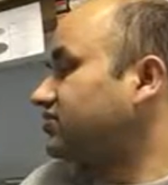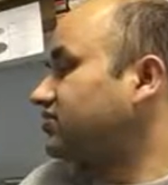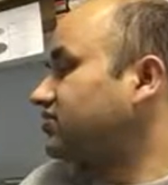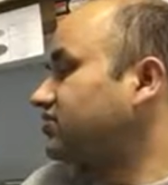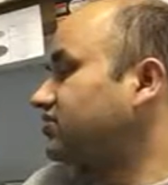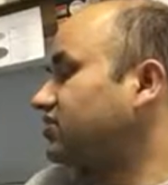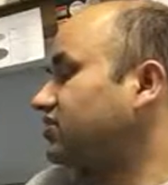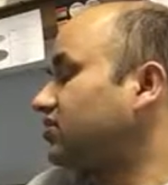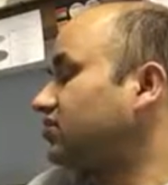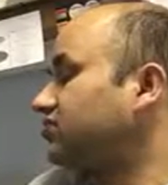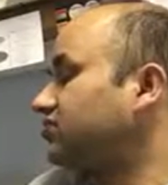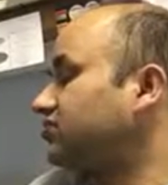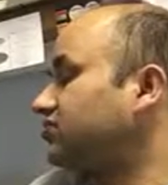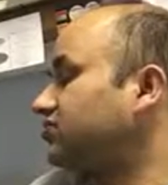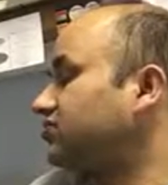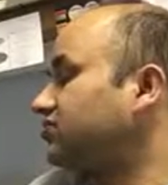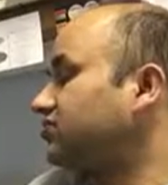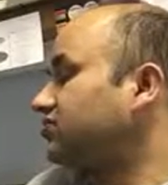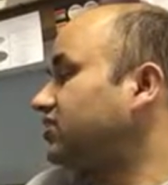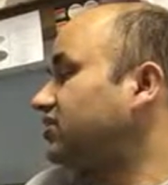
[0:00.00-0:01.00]
So the
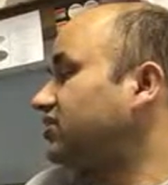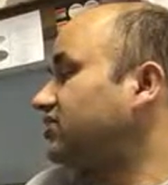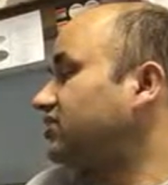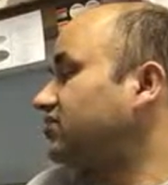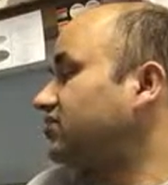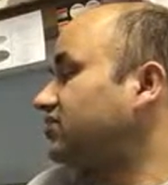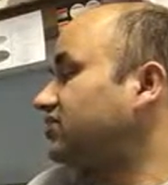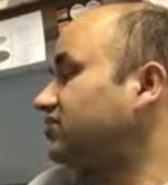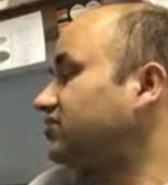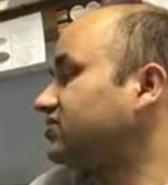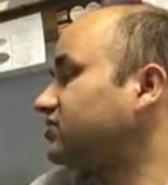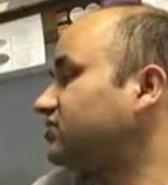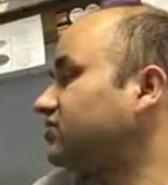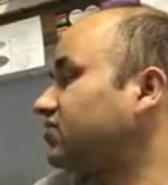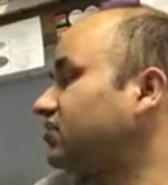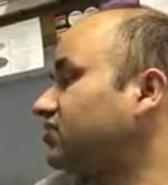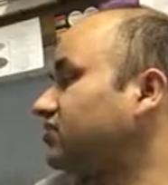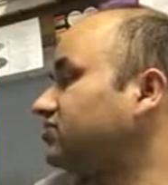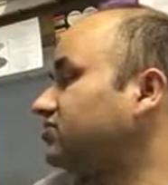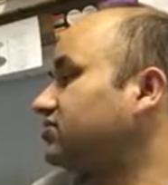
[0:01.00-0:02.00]
tissue antigen is
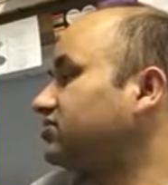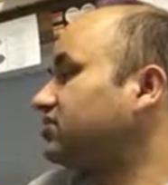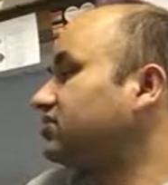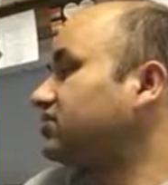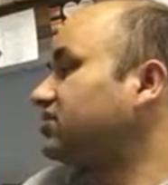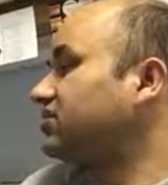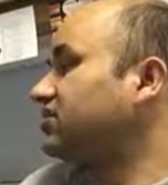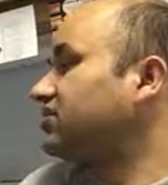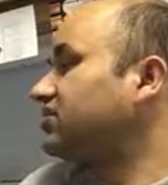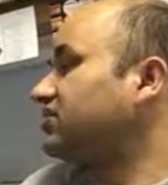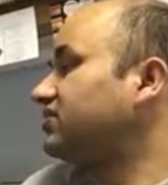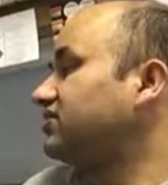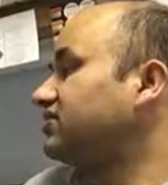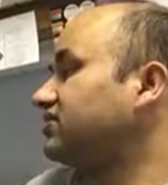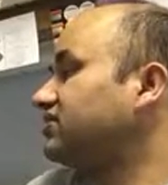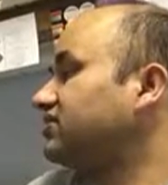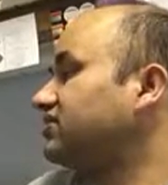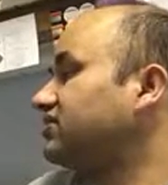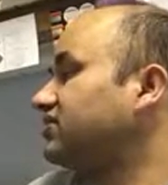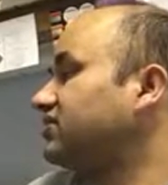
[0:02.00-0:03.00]
bound with a
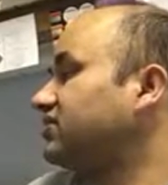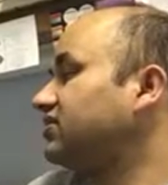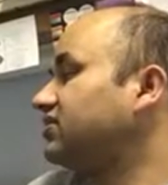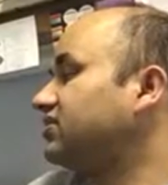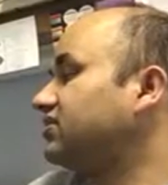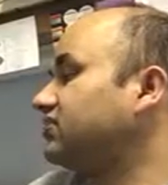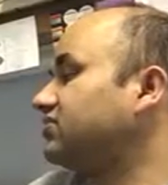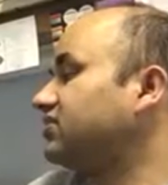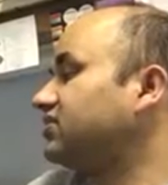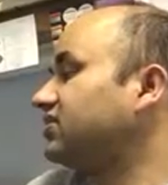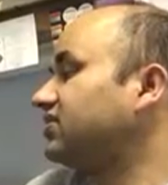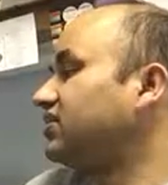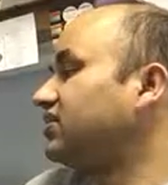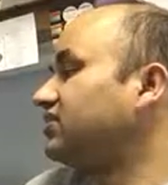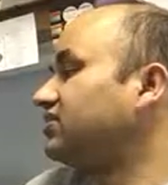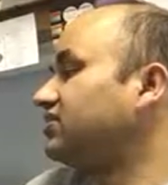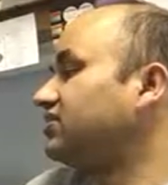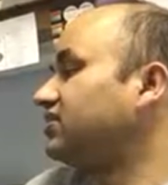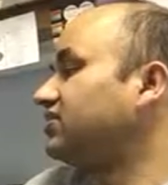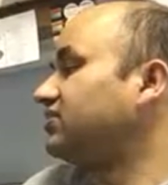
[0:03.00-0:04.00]

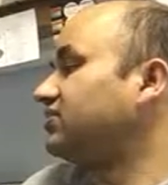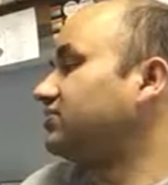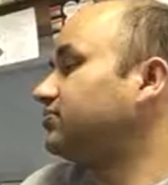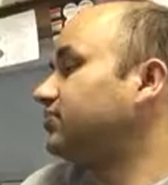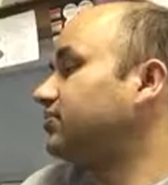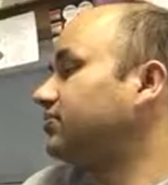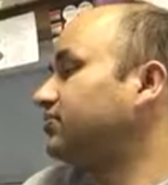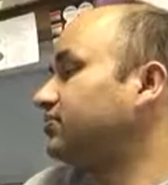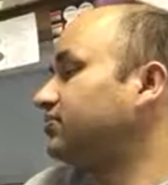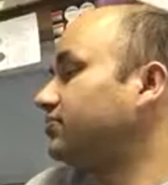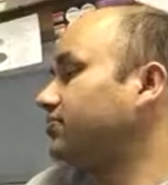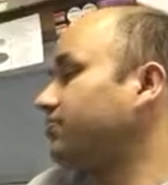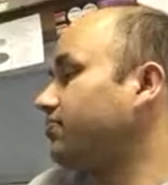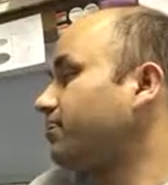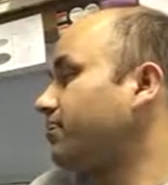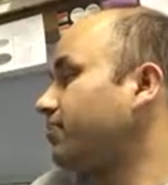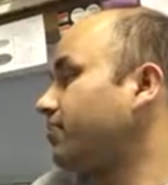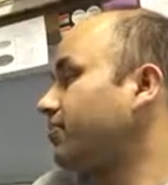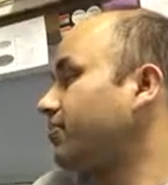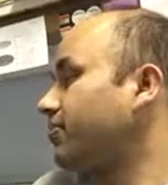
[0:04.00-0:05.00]
label antibody,
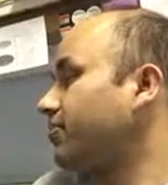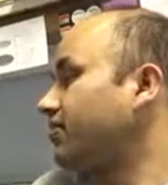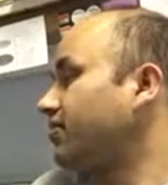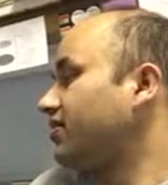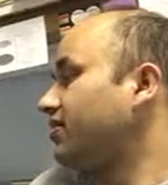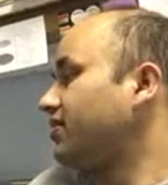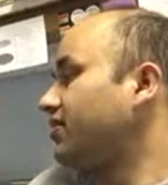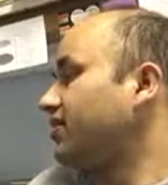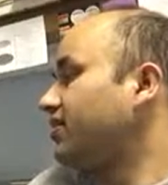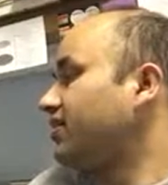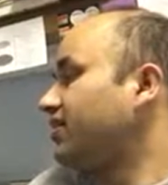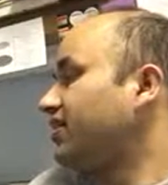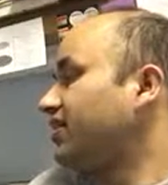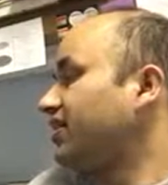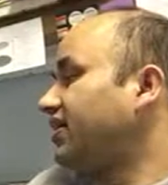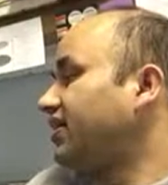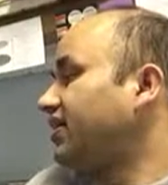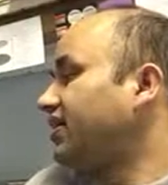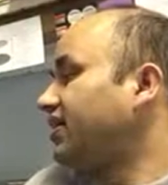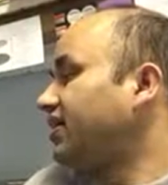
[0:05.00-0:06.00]

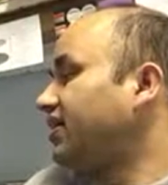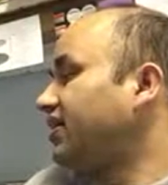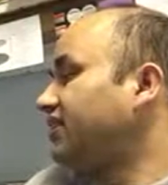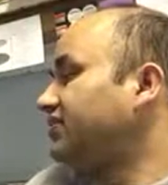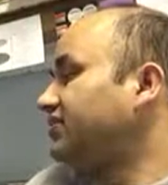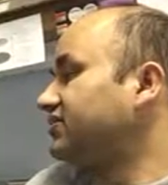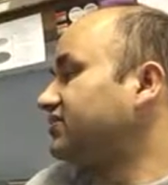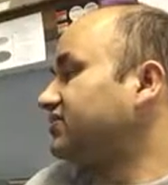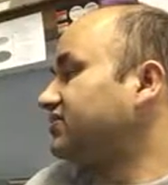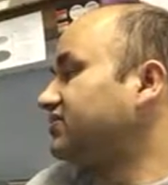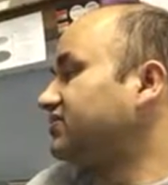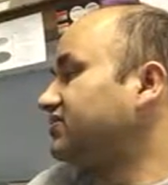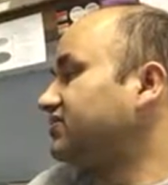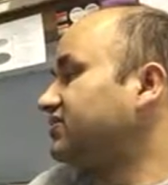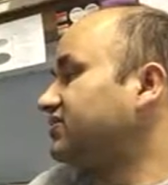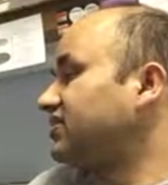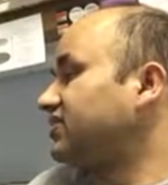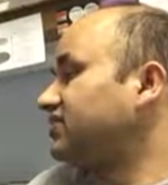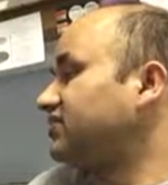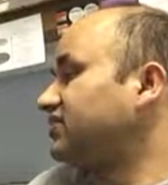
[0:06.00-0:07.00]
and
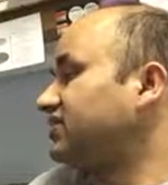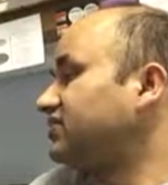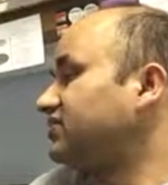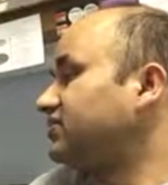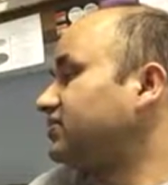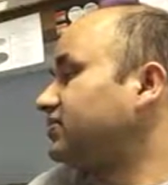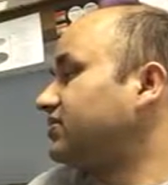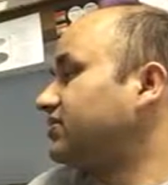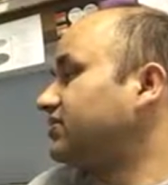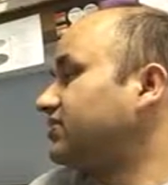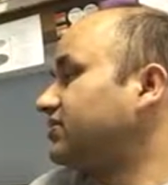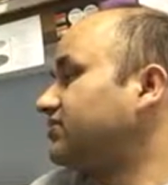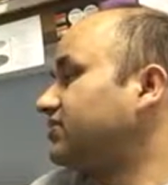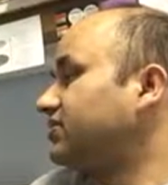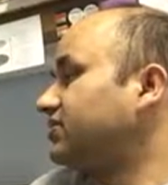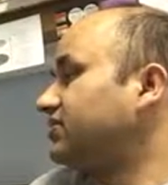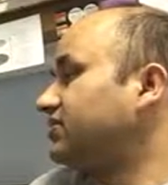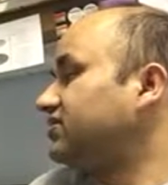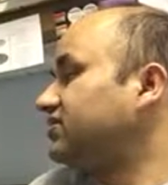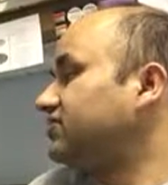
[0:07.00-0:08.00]
this label antibody has
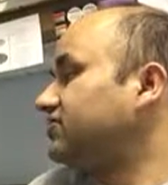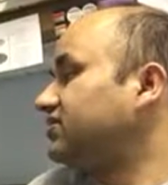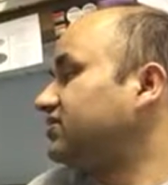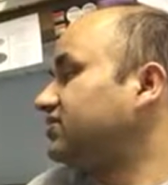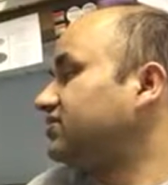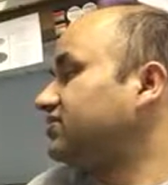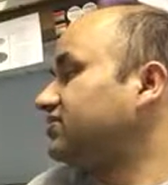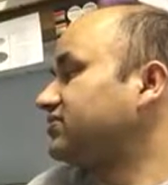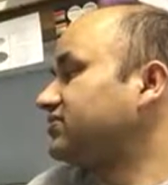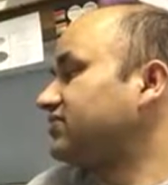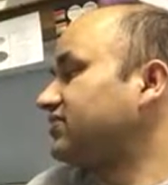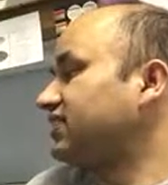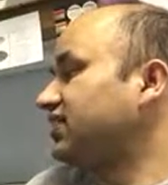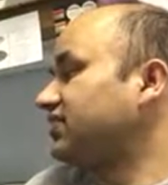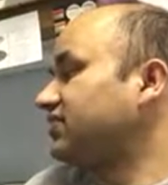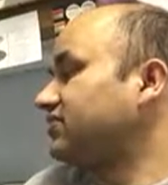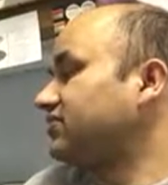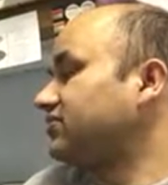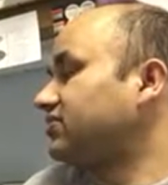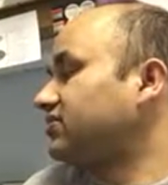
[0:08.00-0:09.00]
already been
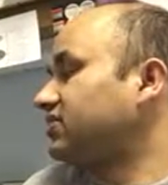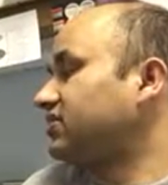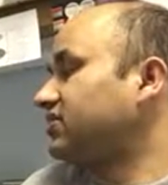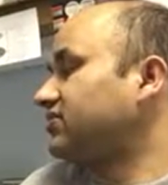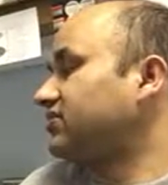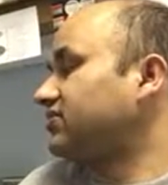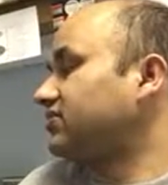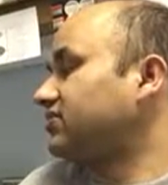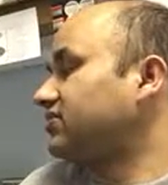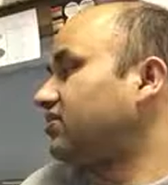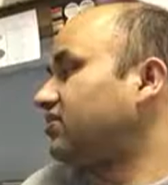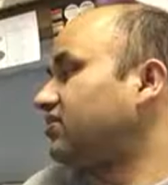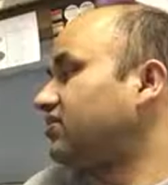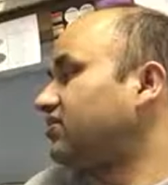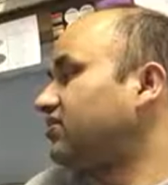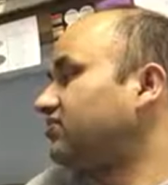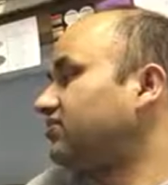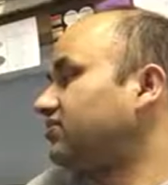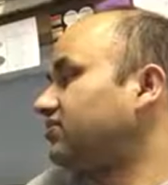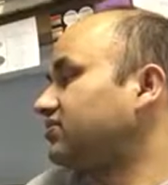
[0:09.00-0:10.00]
tagged or
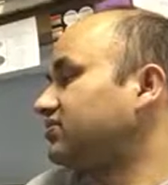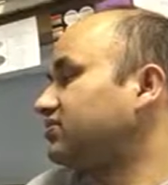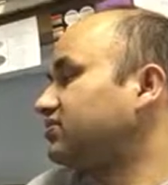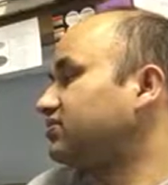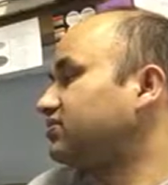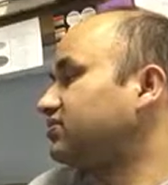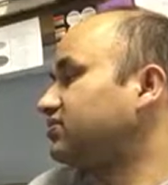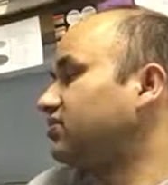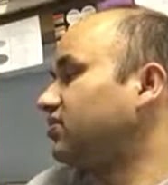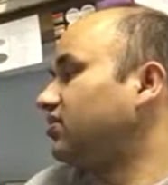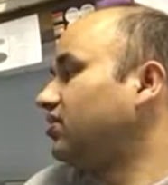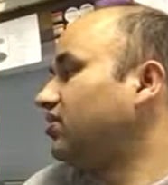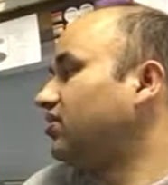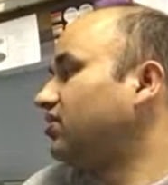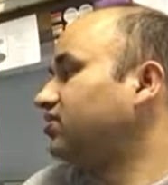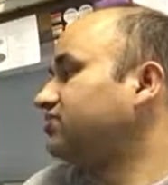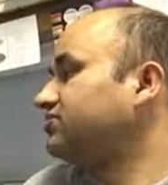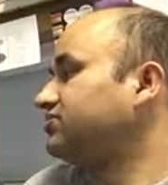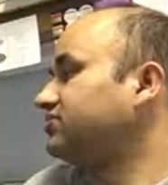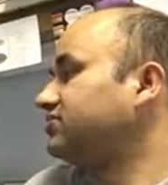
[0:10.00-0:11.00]
labeled.
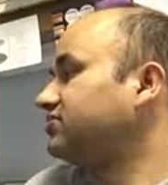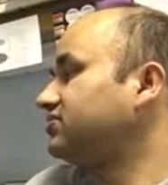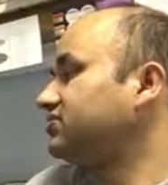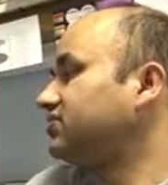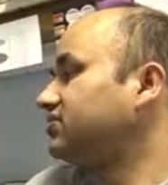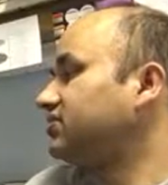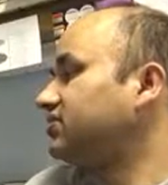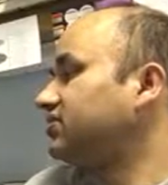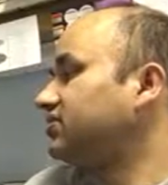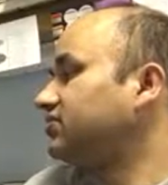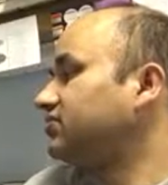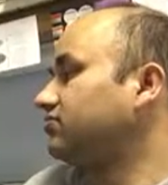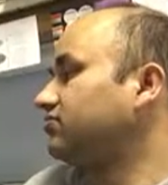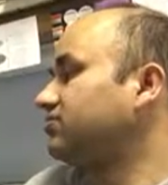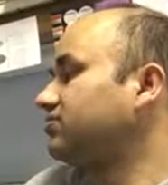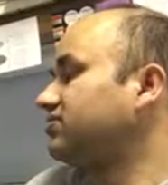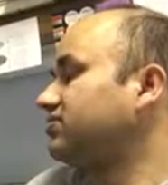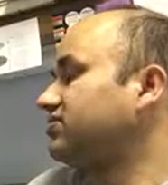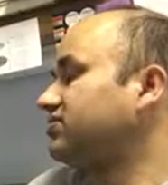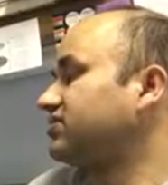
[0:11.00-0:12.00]
So
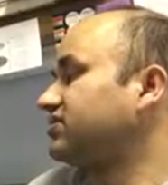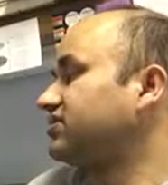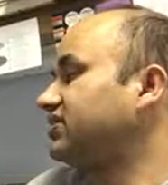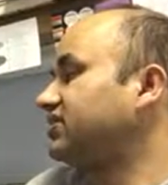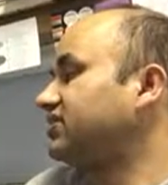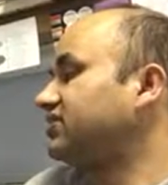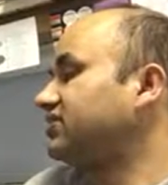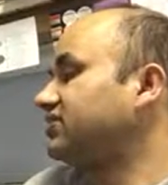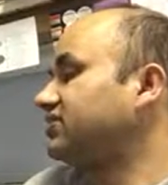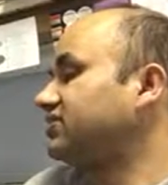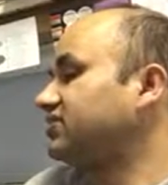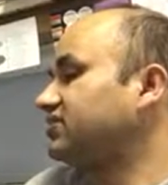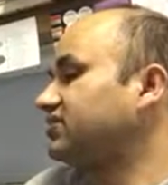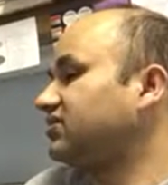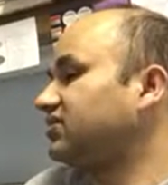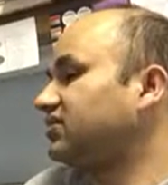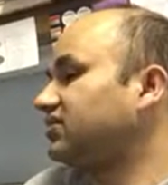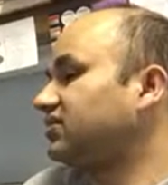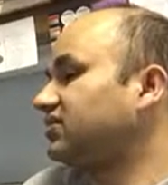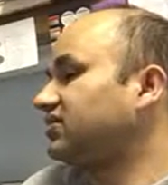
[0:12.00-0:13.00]
we just get
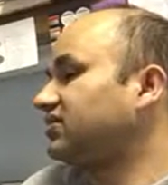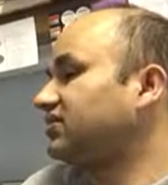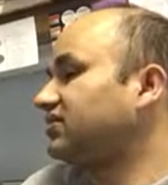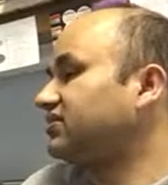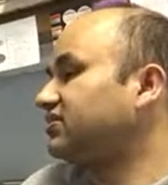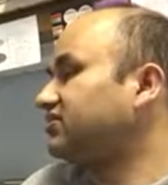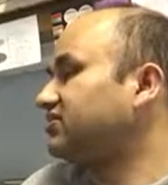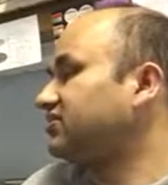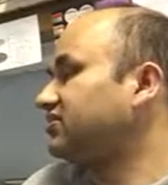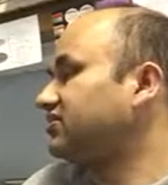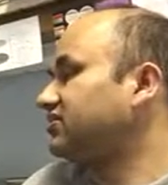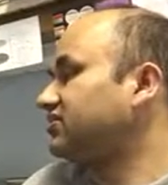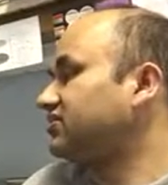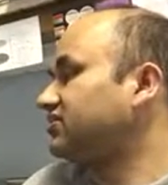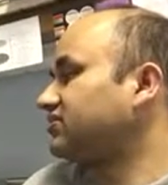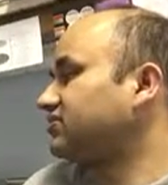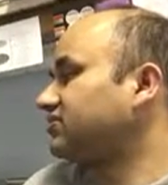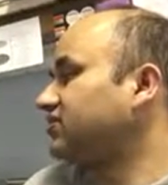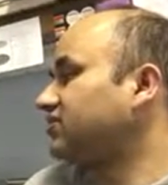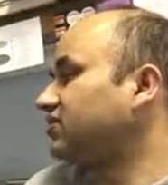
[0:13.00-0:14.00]
the
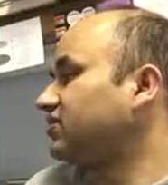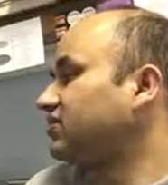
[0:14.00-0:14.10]
signals.